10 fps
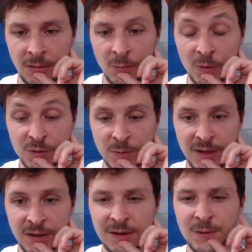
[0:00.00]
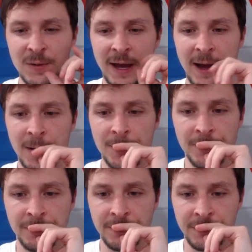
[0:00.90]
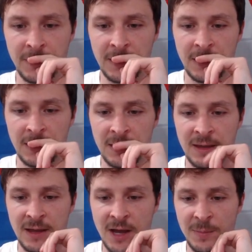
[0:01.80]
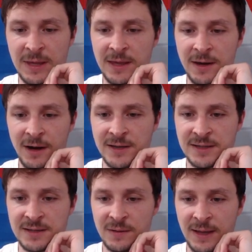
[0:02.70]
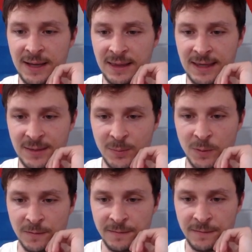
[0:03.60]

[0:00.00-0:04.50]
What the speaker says: which we could do now. Coming here, I just don't like this move.